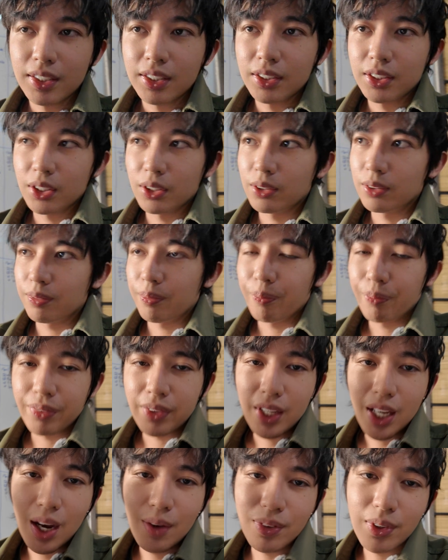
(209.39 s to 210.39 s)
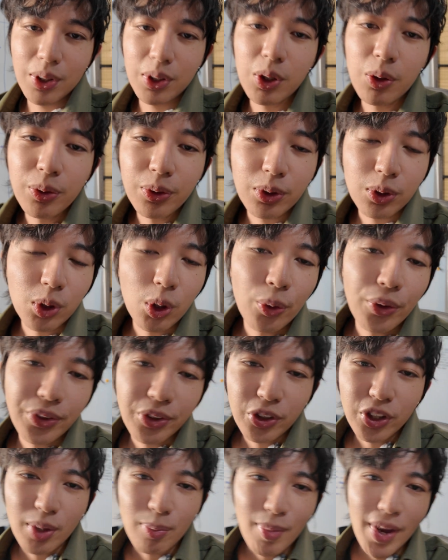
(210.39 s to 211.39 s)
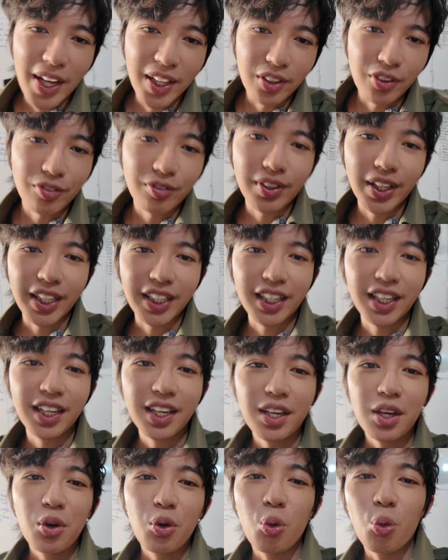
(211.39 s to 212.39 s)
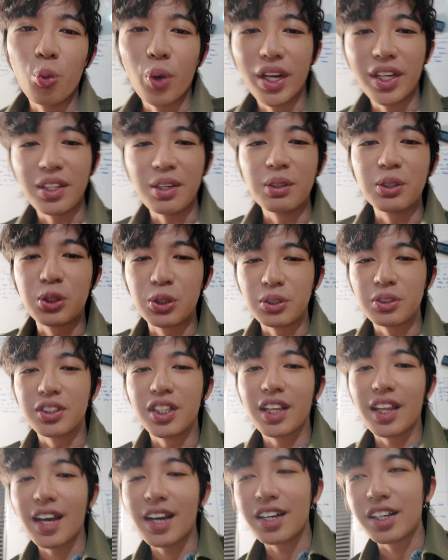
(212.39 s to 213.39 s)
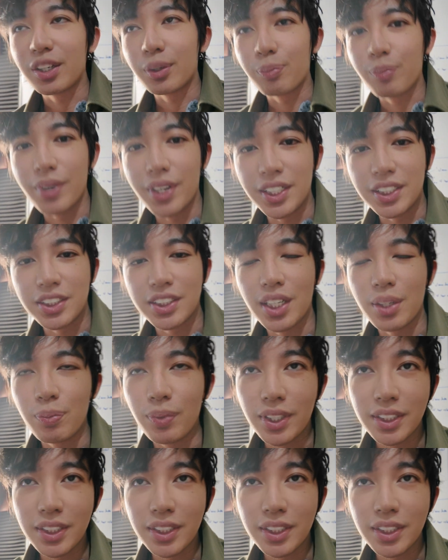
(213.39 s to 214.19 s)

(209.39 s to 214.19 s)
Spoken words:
So I'm not going to go into the math of like when you should retire your parents, right?